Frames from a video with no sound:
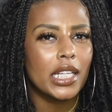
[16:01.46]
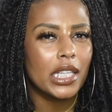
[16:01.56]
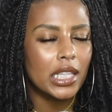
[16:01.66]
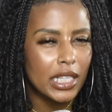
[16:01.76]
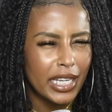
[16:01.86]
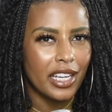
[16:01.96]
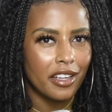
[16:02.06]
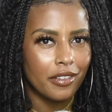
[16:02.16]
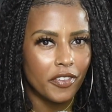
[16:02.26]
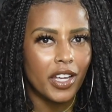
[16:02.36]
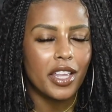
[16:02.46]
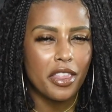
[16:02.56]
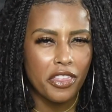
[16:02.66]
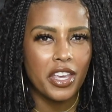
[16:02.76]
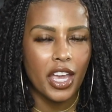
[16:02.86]
leave
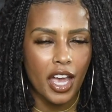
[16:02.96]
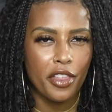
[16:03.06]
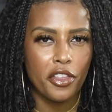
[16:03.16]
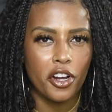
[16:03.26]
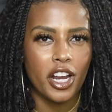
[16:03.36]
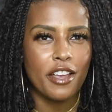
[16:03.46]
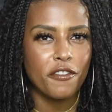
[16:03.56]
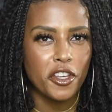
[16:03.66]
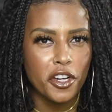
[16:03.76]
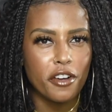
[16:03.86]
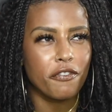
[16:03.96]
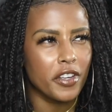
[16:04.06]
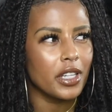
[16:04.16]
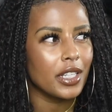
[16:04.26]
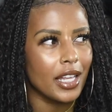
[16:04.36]
the other. If you're
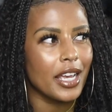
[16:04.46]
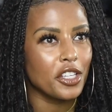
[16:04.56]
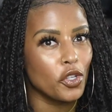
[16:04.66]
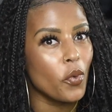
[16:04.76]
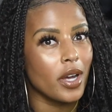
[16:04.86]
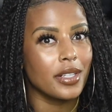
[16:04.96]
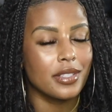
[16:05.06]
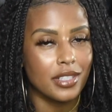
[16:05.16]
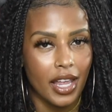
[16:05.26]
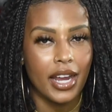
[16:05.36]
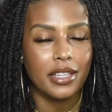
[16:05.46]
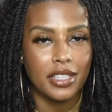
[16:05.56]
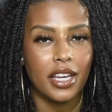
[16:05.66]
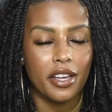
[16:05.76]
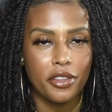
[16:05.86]
feeling like you want to slide
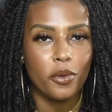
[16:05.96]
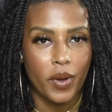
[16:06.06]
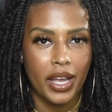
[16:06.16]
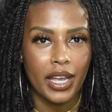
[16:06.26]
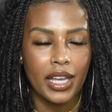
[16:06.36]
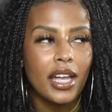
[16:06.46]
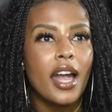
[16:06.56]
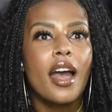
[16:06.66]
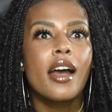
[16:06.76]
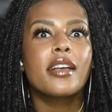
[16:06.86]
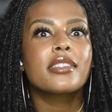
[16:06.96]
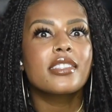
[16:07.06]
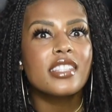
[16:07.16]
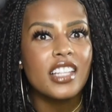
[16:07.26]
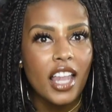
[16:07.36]
the other way,
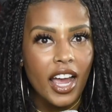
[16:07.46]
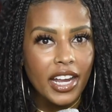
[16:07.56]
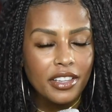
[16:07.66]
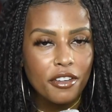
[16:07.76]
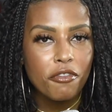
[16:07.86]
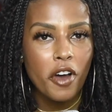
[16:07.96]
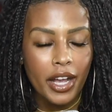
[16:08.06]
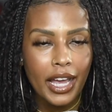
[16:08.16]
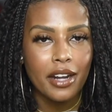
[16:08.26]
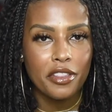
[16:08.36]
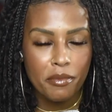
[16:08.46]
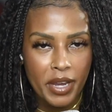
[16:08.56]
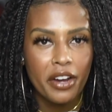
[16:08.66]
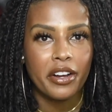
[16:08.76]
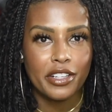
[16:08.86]
slide the fuck out of the
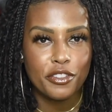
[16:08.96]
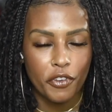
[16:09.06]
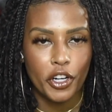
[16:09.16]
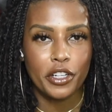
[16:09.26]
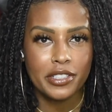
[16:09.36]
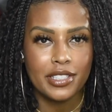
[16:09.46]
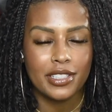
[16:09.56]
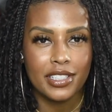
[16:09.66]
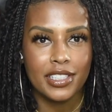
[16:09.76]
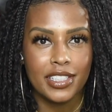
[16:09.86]
marriage first.